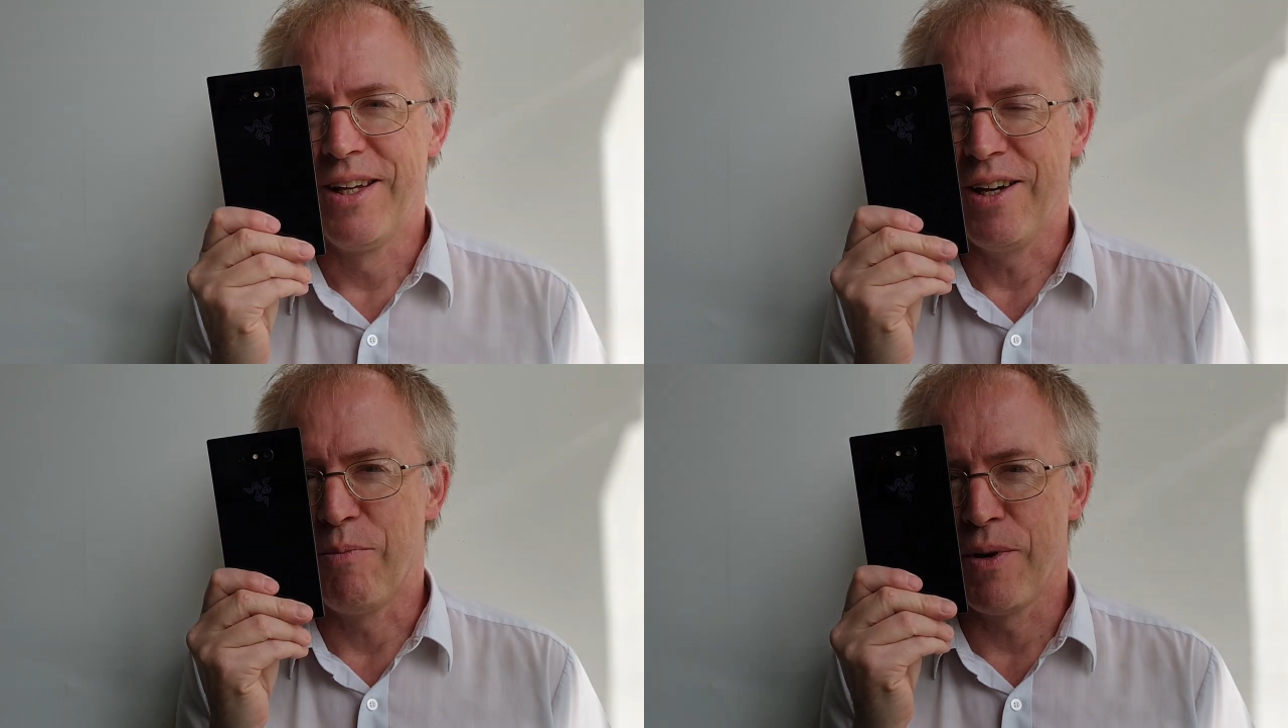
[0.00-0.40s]

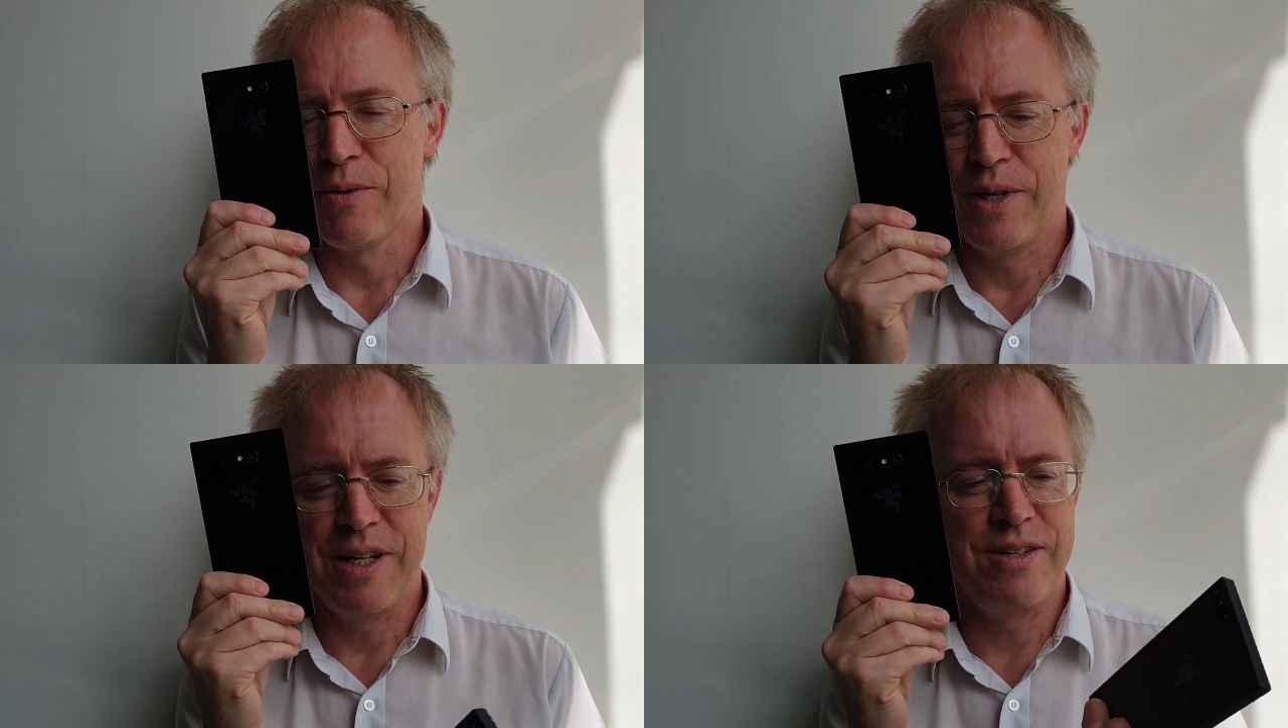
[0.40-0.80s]
Oh, by the
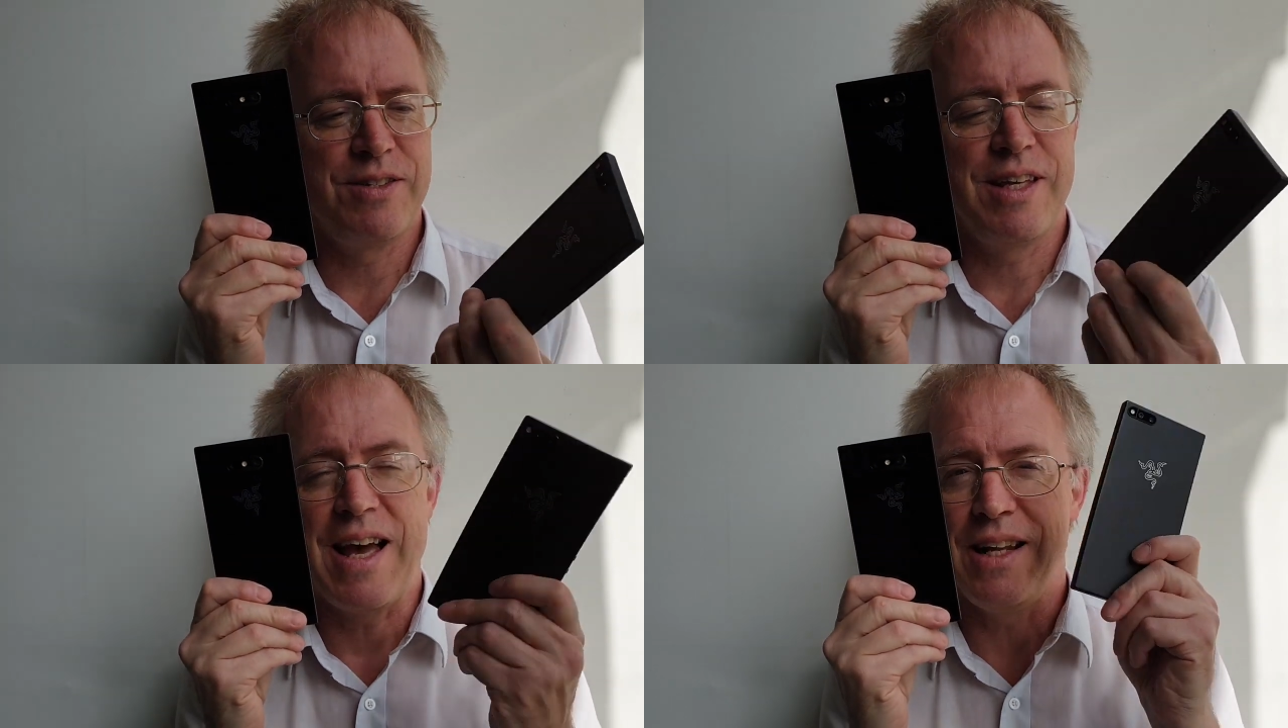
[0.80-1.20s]
way, here's
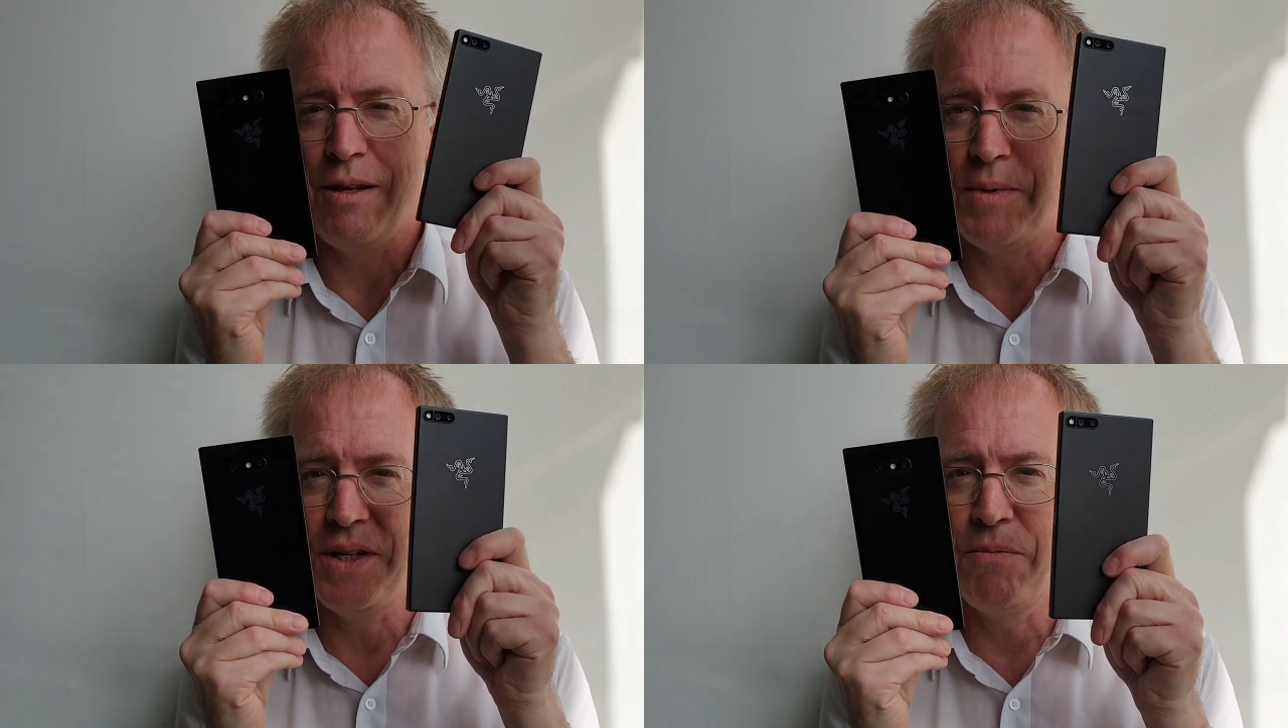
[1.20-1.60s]
the
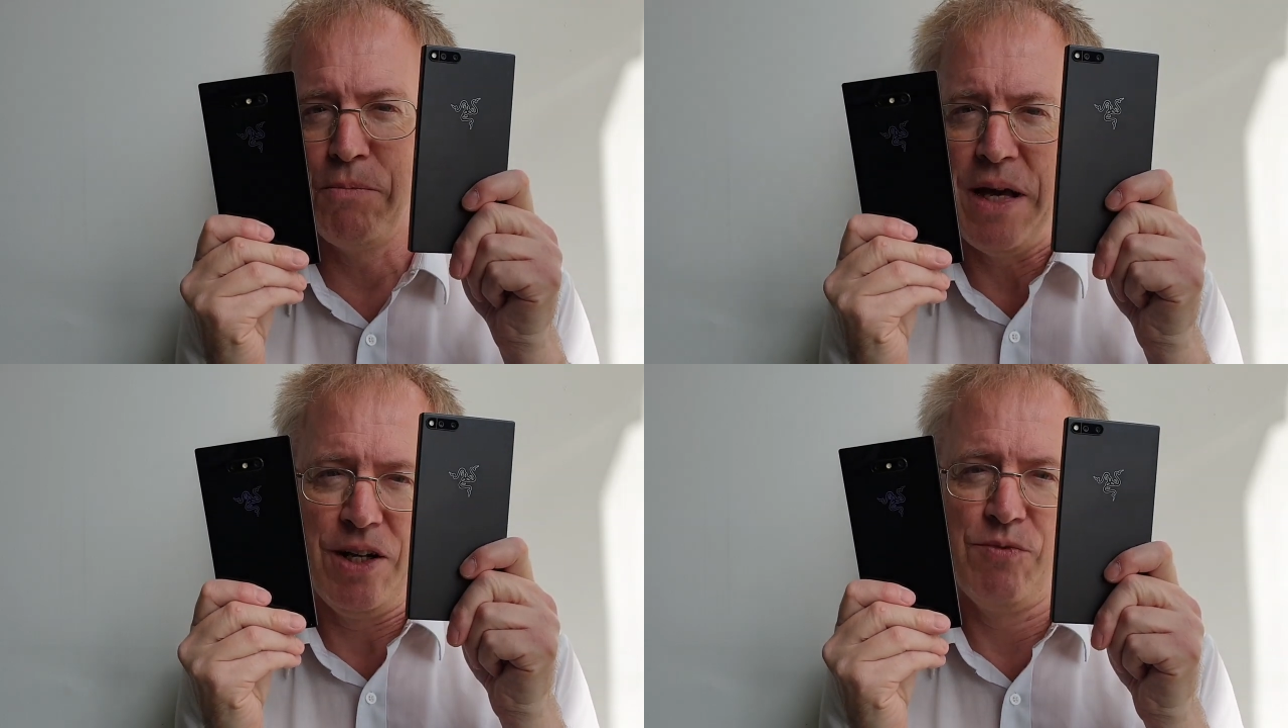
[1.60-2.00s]

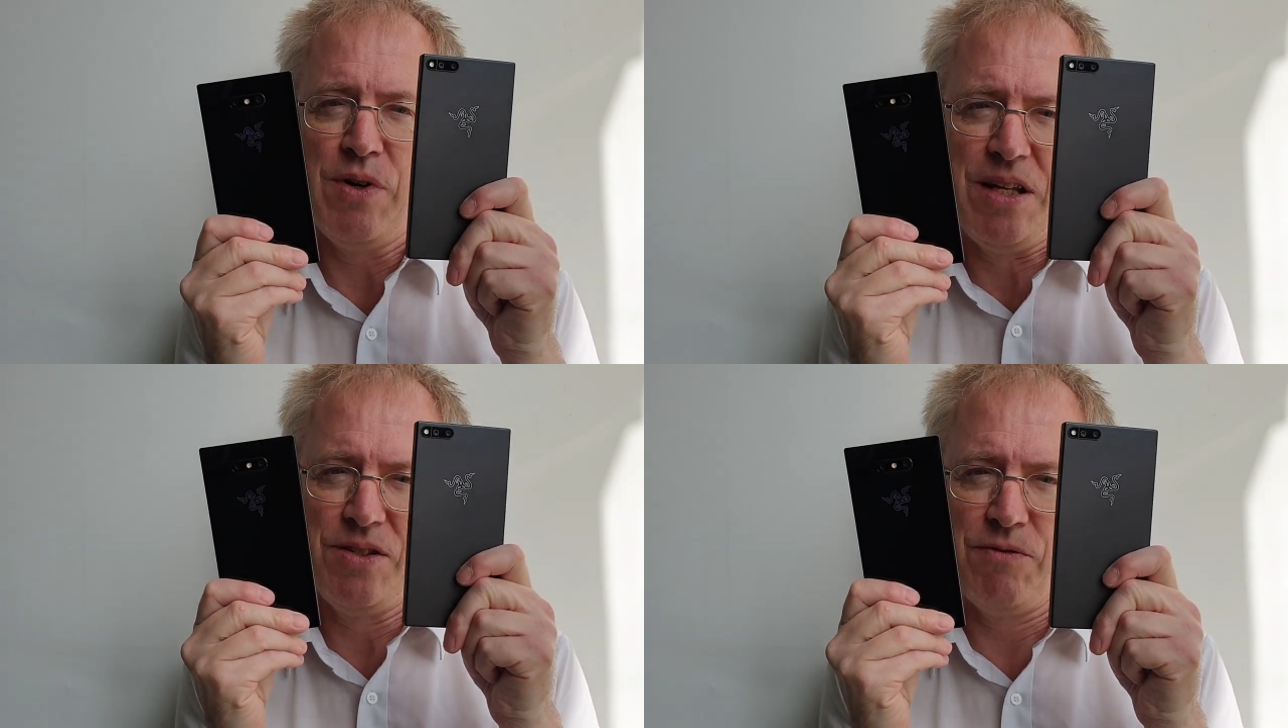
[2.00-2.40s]
aluminium-backed
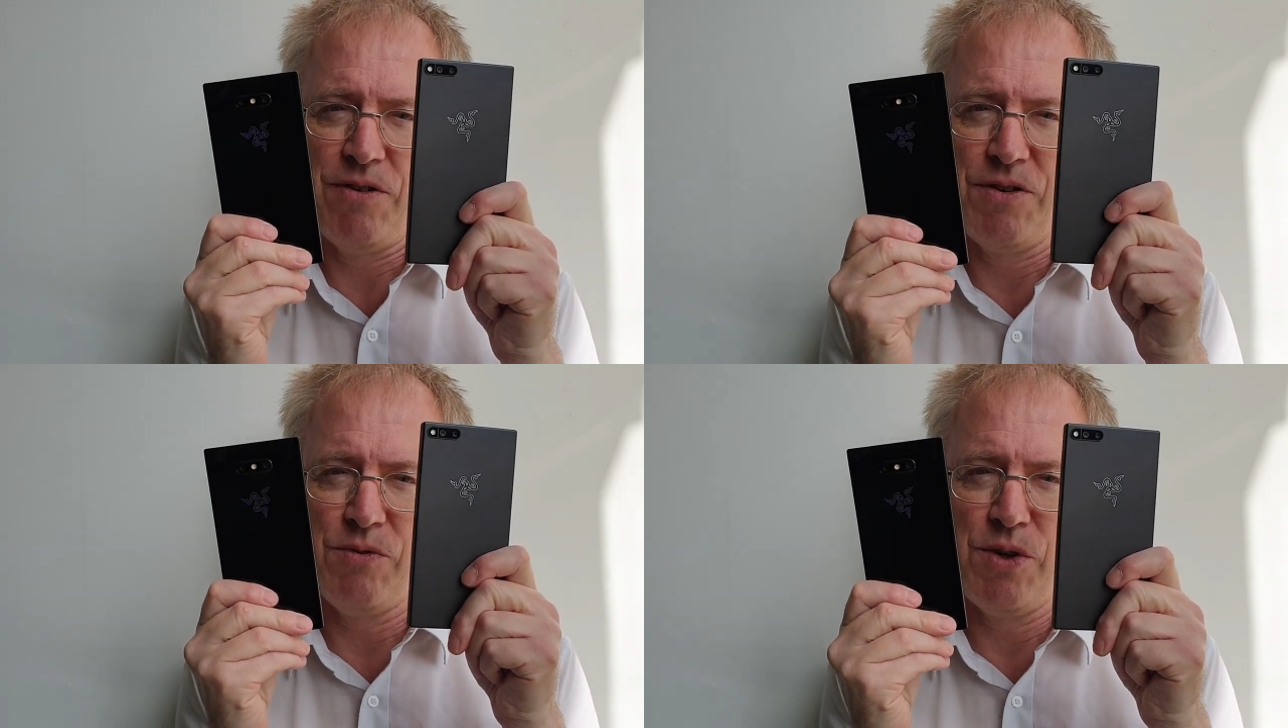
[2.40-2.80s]
Razer
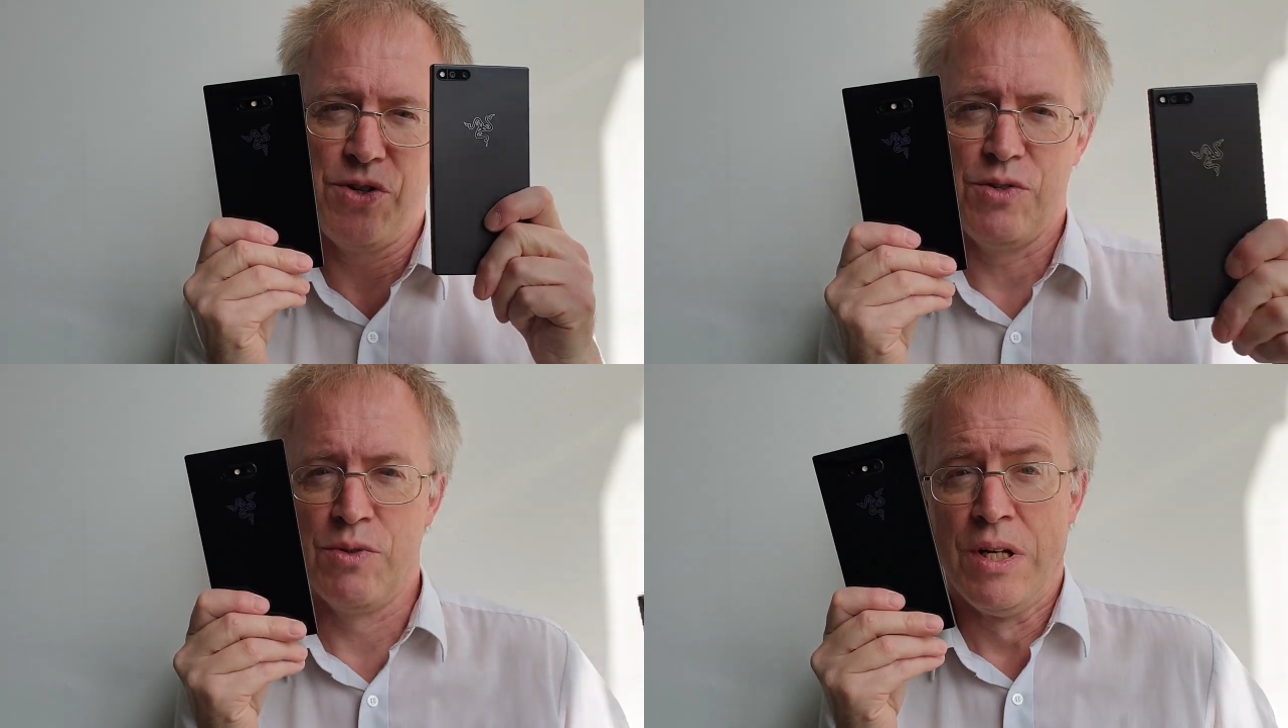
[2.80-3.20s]
Phone
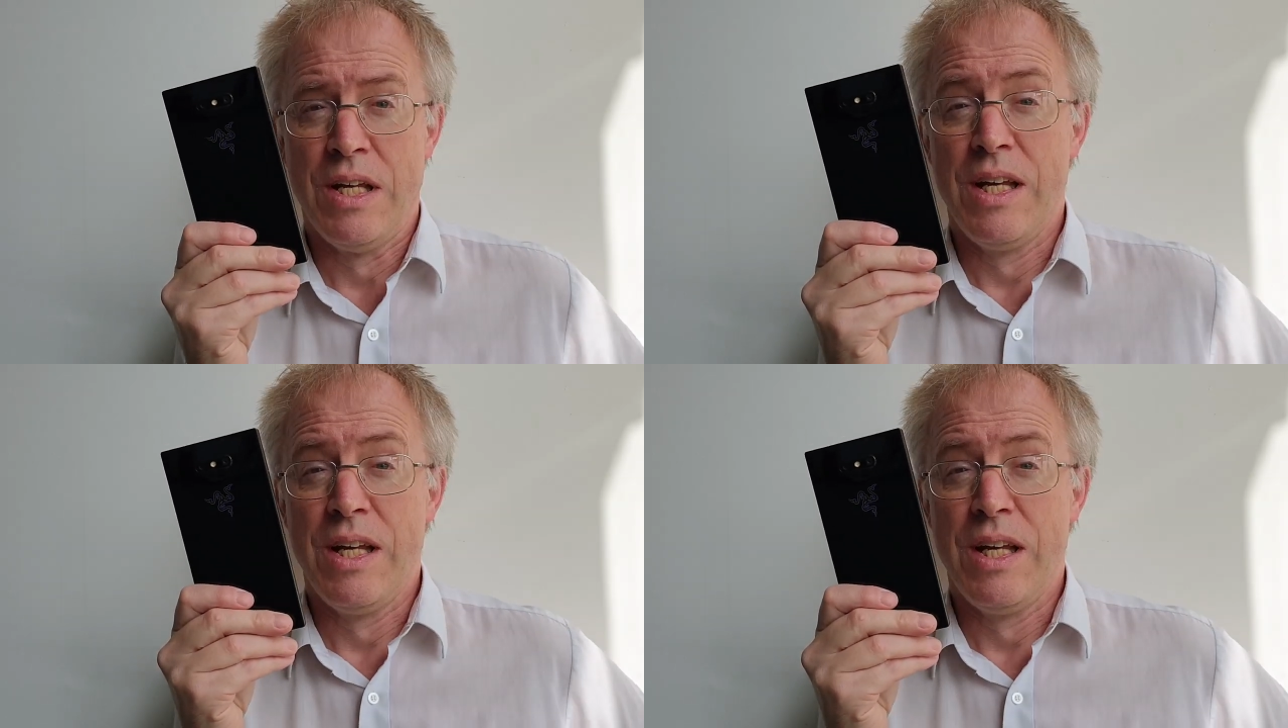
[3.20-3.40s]
original.